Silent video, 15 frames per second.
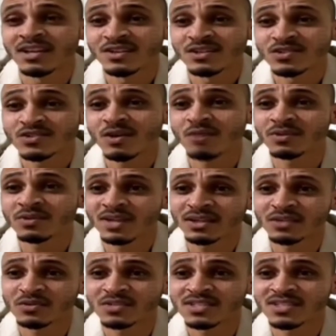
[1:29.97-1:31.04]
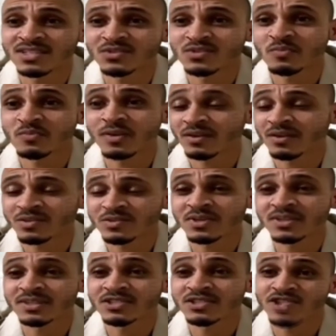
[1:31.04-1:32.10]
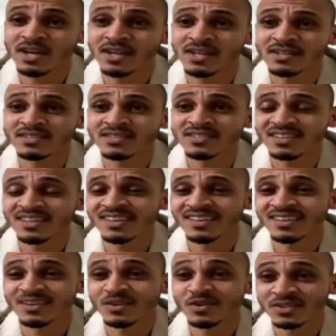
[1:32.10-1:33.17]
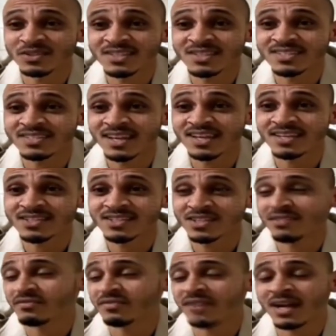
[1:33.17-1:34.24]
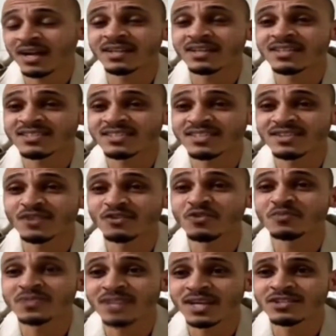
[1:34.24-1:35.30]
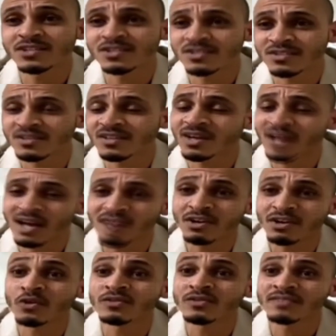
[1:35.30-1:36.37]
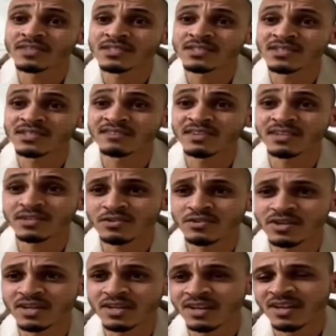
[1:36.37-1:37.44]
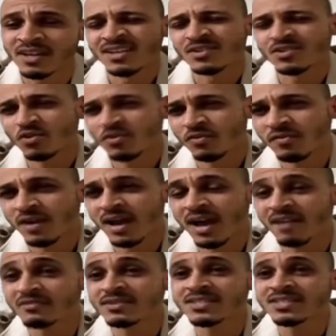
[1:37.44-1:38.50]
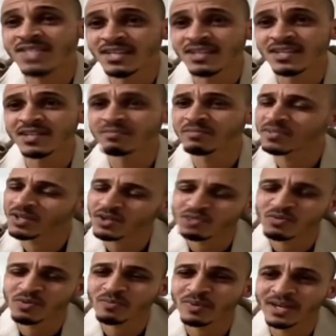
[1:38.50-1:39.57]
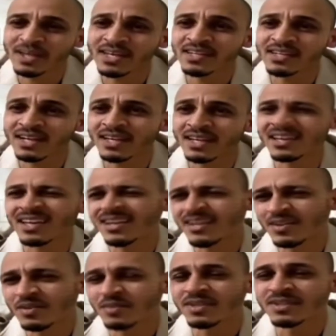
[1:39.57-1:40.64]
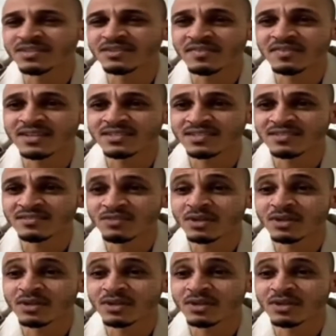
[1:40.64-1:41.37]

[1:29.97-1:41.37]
So I would like to see Super Eagles being the giants on this stage, if at least in the group stages, have a convincing victory. So far I haven't seen it because we're playing like a little bit defensive.